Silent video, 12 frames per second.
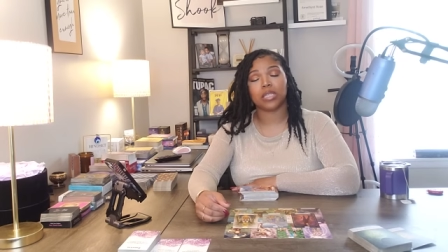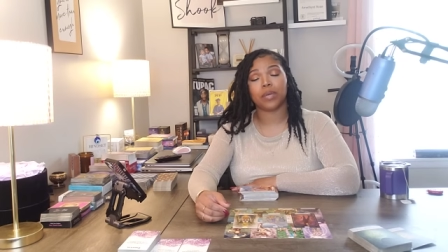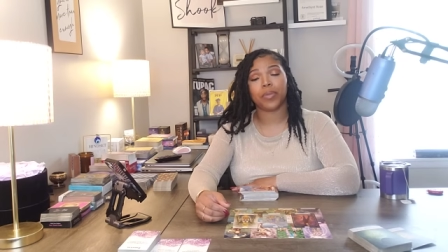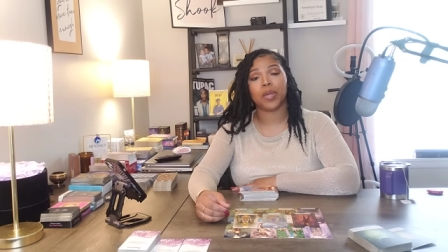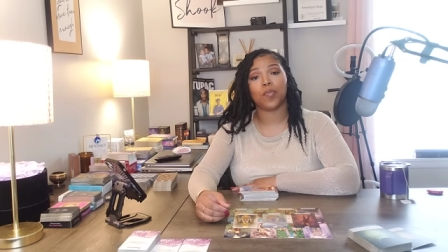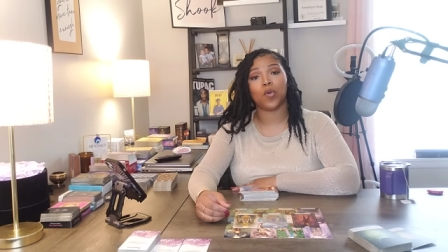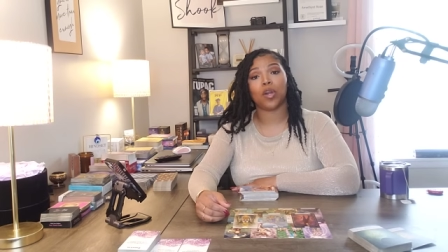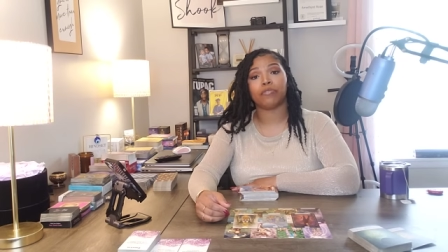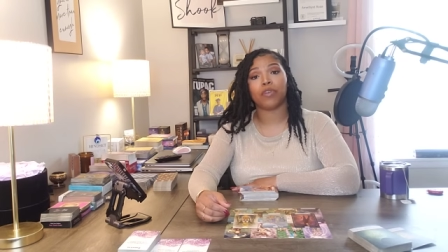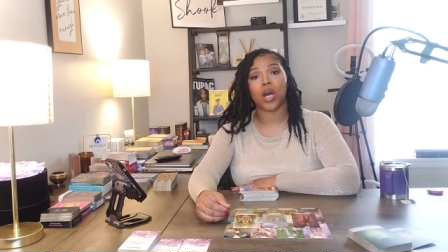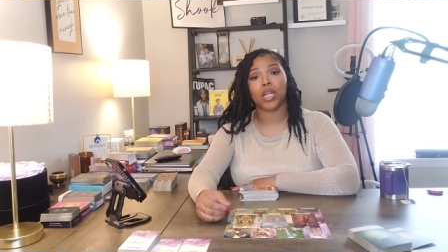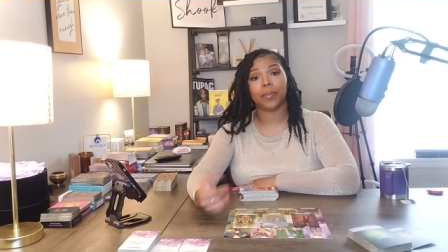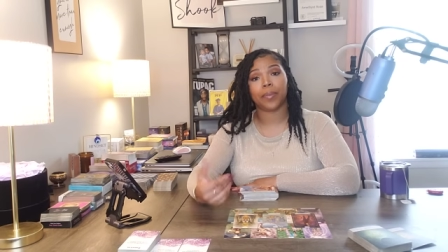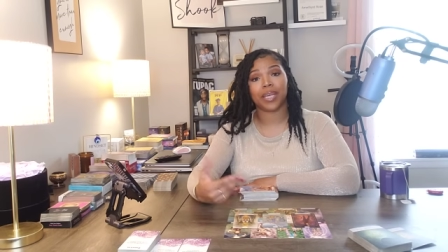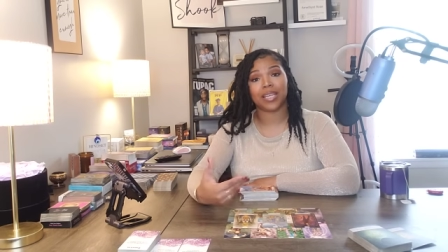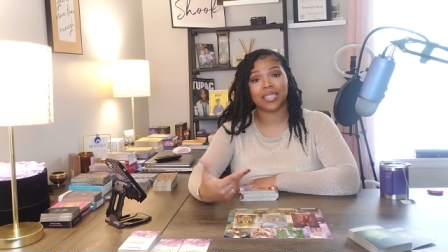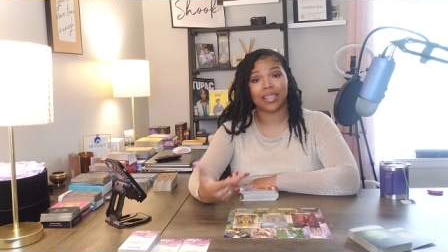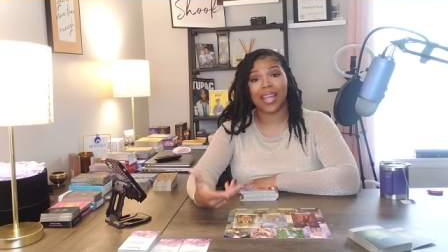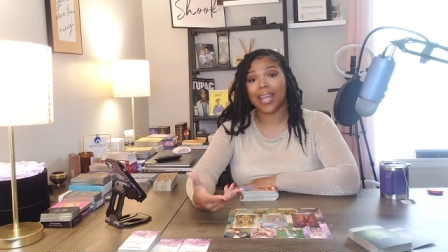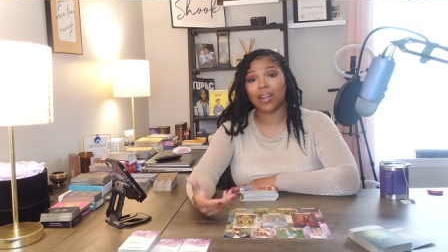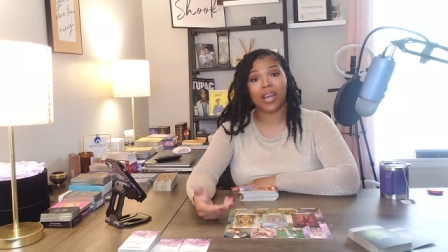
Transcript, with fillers: some people are falling because they